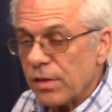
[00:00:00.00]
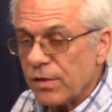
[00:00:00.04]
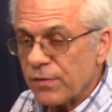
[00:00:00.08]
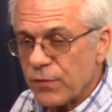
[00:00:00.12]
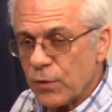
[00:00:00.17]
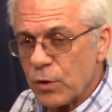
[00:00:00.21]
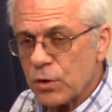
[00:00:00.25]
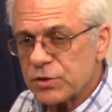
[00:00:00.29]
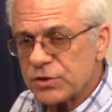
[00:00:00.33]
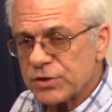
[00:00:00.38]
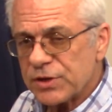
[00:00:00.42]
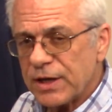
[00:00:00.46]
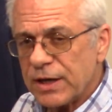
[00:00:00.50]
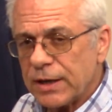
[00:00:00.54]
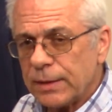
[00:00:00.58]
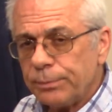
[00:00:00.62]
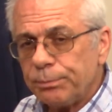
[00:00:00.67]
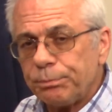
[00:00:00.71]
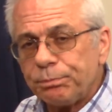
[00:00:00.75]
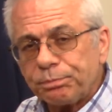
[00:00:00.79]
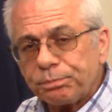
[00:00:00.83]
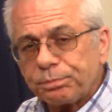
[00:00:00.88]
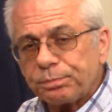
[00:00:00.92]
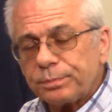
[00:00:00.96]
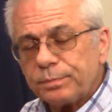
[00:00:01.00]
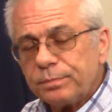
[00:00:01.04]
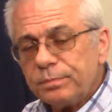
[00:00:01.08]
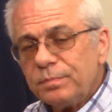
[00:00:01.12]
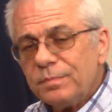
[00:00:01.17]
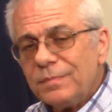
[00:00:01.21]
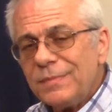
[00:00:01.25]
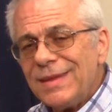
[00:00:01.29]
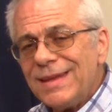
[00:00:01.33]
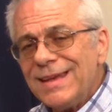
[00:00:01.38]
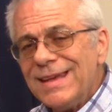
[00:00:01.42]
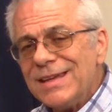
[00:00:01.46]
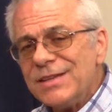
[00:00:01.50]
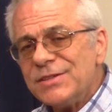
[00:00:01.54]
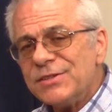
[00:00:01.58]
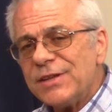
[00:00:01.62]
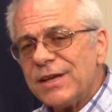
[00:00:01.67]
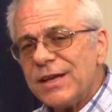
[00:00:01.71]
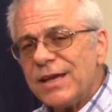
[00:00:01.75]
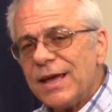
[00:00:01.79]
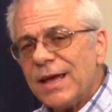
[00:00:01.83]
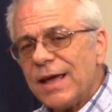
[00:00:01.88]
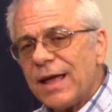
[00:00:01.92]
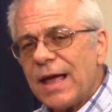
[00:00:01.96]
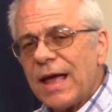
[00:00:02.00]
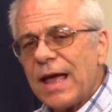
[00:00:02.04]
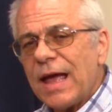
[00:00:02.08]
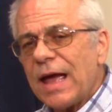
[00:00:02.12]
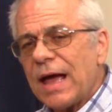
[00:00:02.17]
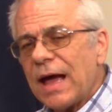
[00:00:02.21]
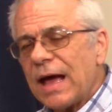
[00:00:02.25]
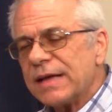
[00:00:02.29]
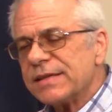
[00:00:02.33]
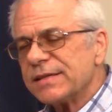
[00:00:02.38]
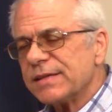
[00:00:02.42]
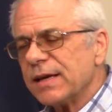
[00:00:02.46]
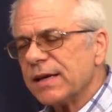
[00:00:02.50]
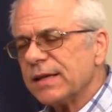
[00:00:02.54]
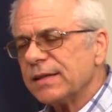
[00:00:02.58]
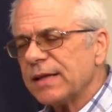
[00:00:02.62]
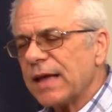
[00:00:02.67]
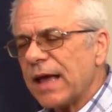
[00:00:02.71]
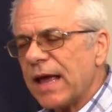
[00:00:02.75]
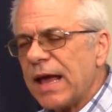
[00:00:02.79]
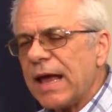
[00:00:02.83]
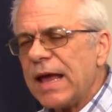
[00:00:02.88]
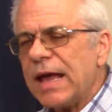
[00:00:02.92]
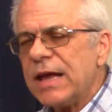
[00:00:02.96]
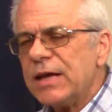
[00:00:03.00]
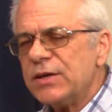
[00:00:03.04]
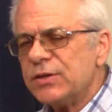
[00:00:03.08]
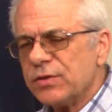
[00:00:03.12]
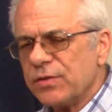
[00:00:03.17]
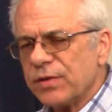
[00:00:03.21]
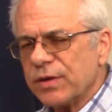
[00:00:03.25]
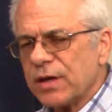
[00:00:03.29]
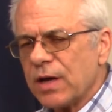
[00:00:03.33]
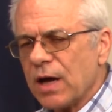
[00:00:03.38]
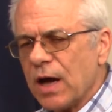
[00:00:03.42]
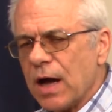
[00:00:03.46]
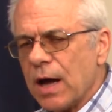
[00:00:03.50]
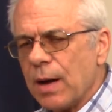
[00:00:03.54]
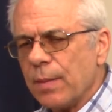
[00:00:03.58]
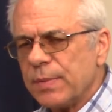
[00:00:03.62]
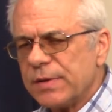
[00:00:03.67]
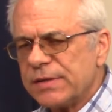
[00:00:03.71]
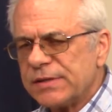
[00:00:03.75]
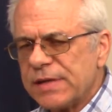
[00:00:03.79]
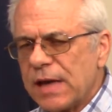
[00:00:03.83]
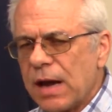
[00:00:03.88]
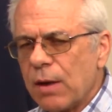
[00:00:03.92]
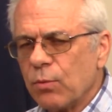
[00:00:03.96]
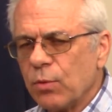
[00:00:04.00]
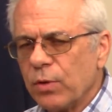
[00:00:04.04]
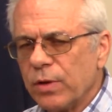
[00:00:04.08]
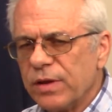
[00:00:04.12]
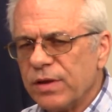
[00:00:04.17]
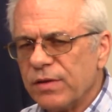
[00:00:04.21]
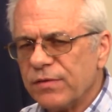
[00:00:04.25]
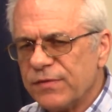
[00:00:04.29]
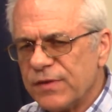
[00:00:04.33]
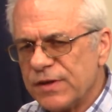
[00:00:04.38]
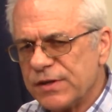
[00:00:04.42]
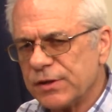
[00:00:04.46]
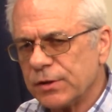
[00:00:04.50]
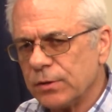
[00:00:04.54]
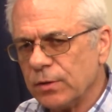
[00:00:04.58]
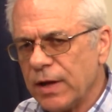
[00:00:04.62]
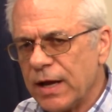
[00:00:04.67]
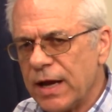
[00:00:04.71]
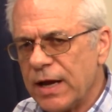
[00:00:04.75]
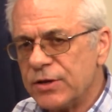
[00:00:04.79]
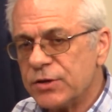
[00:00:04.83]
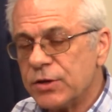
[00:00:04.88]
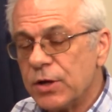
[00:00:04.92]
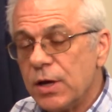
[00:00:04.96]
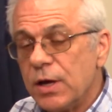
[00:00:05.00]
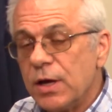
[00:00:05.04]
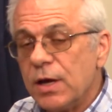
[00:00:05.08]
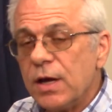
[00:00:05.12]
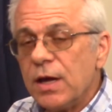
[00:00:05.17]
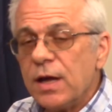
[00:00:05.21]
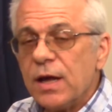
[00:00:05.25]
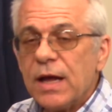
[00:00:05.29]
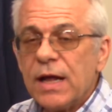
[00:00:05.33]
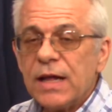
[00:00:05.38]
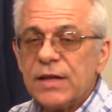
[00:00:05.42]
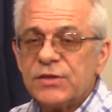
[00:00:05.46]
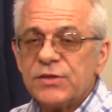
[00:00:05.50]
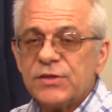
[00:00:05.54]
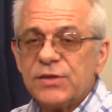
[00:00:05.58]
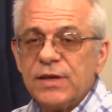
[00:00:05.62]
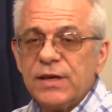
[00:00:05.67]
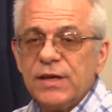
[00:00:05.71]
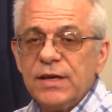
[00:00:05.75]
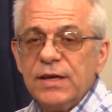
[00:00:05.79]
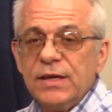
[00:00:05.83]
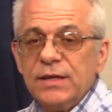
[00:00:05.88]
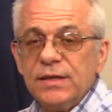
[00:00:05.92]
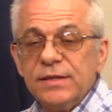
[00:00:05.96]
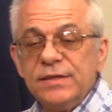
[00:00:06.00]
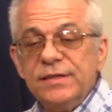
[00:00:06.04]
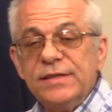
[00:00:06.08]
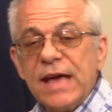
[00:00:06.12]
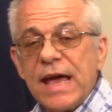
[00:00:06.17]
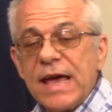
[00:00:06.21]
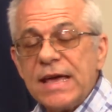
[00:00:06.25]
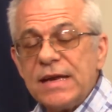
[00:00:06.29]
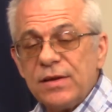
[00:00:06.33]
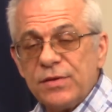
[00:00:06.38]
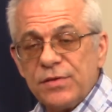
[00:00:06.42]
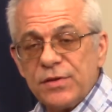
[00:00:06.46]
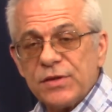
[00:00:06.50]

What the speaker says: The first thing is the I say at the age of the comp, it's not really the physical age, it's the date